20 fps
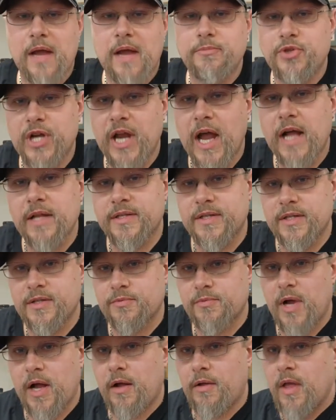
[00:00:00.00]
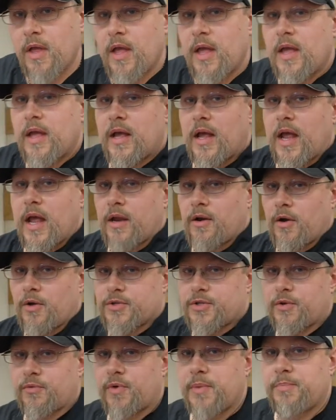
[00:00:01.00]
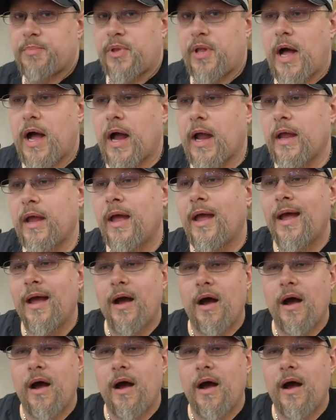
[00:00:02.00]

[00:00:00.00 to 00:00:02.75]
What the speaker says: chats as well, and also reply.